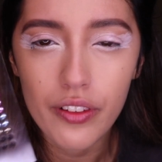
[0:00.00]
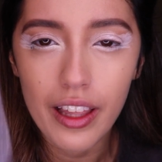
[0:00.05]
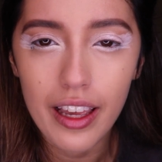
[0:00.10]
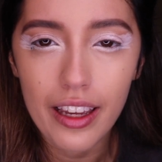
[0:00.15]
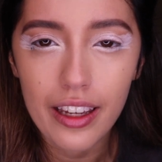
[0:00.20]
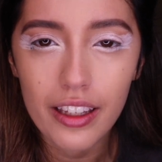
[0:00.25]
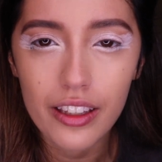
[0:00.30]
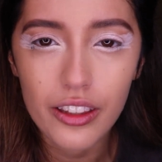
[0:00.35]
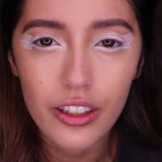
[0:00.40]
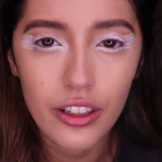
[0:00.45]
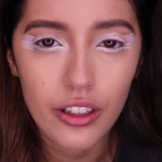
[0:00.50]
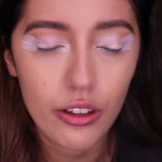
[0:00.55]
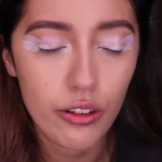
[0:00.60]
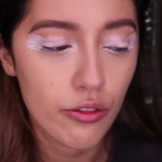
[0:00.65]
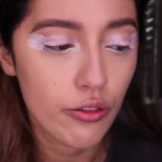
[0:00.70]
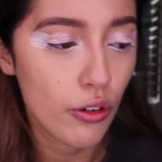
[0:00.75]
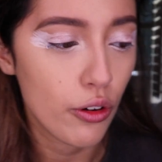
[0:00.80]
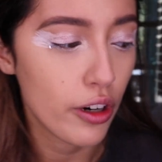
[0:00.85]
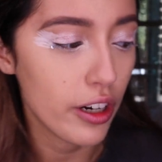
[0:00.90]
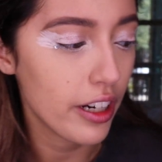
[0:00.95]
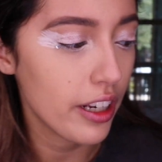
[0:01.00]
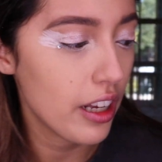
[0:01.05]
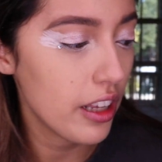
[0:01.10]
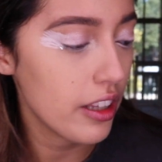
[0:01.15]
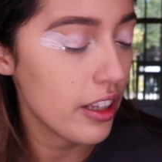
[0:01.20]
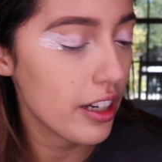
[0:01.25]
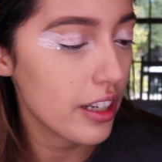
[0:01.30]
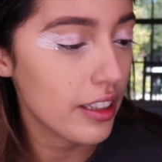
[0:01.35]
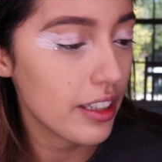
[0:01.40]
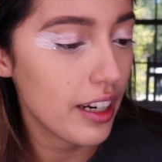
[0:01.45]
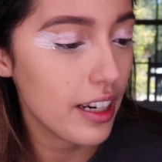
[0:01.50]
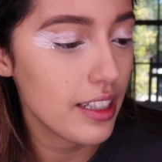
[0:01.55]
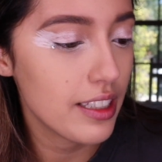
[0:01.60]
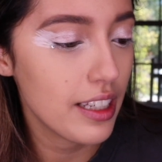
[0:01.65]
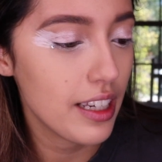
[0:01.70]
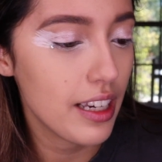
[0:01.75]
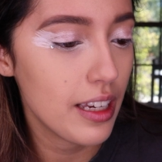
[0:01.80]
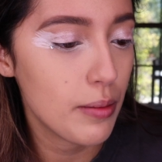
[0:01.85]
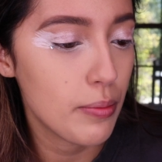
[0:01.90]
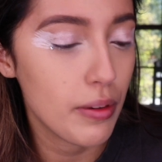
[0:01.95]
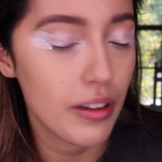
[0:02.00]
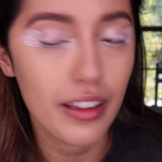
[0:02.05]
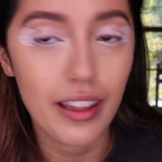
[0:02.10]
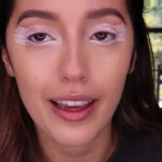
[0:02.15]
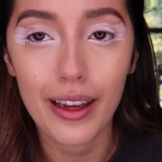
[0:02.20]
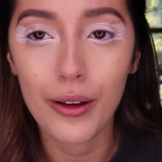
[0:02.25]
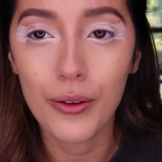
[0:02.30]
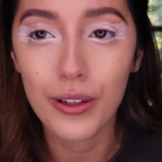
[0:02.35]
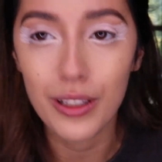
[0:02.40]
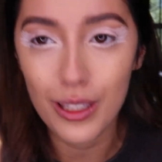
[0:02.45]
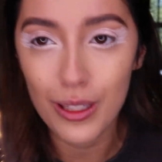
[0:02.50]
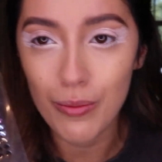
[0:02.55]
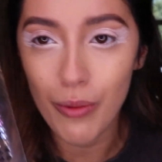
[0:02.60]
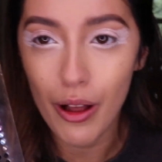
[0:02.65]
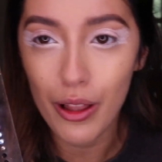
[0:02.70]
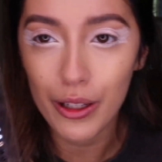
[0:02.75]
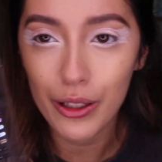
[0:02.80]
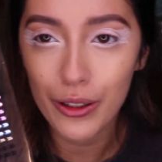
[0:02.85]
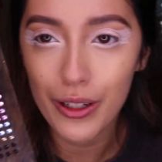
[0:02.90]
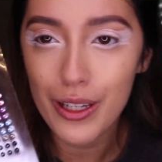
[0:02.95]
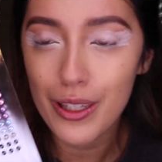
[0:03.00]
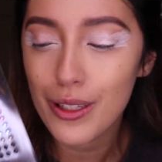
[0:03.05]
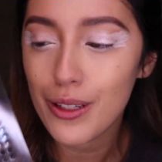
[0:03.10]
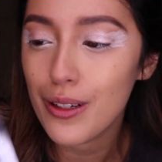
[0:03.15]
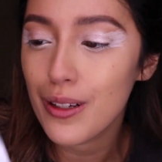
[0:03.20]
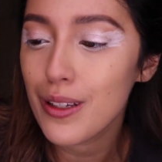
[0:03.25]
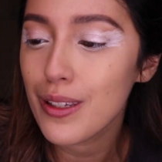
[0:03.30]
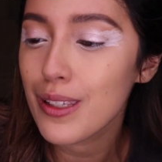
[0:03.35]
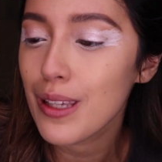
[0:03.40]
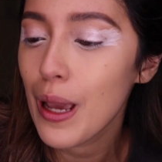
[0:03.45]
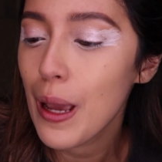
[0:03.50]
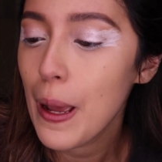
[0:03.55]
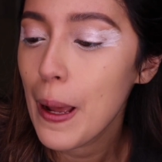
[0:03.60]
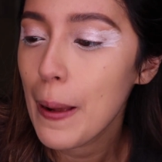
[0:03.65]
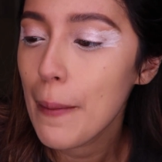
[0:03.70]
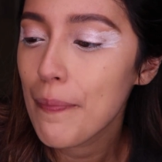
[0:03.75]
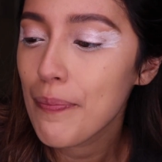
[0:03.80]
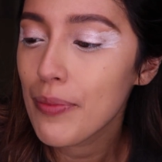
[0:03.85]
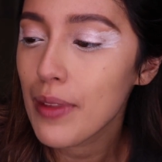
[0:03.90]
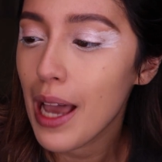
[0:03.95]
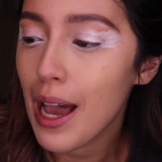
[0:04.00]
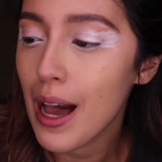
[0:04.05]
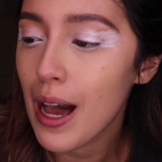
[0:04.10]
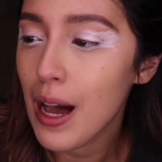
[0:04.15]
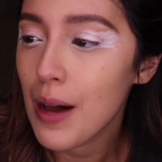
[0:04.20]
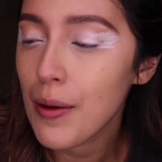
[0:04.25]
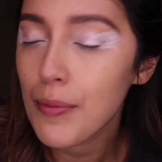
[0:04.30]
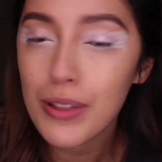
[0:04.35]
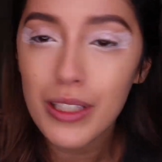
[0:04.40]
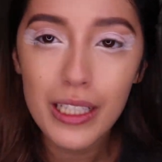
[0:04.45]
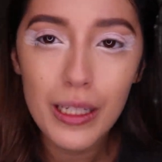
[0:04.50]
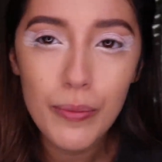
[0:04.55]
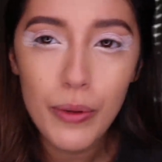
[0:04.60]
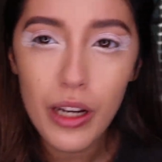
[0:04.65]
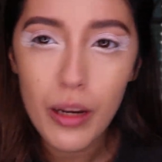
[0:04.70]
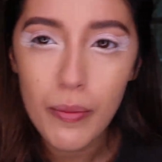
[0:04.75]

like the Euphoria look that I did, but like with smaller crystals. I'm just gonna put